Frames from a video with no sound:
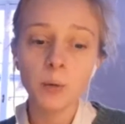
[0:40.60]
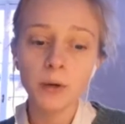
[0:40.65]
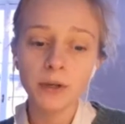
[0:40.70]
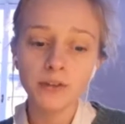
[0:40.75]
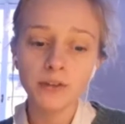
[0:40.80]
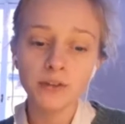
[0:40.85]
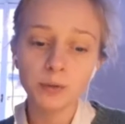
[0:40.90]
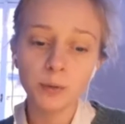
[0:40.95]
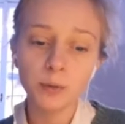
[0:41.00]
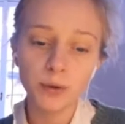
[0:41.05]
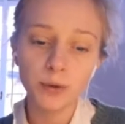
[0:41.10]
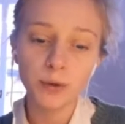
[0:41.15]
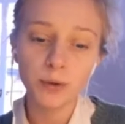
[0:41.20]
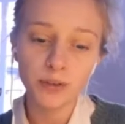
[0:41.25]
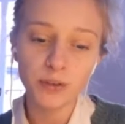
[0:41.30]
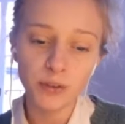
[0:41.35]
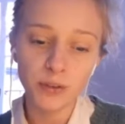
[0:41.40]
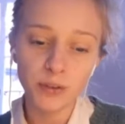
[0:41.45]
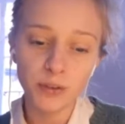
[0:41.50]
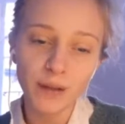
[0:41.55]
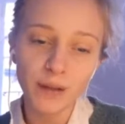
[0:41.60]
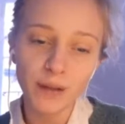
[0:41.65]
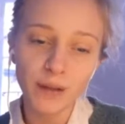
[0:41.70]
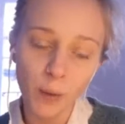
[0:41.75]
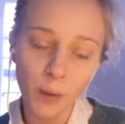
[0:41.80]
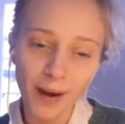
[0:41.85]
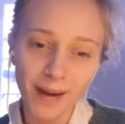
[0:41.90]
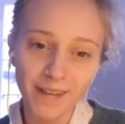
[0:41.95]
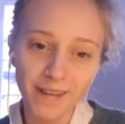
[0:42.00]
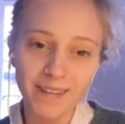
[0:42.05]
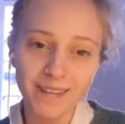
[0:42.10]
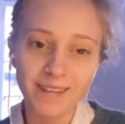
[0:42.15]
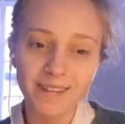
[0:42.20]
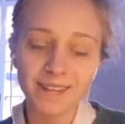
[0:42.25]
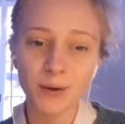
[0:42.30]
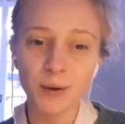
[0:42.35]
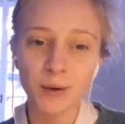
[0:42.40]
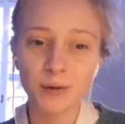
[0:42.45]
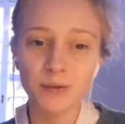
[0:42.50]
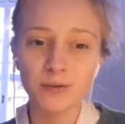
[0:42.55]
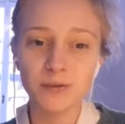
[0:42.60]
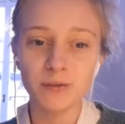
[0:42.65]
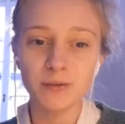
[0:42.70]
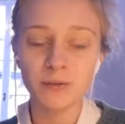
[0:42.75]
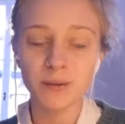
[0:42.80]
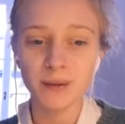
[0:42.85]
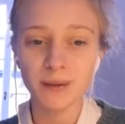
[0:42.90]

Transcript: which was not the wisest of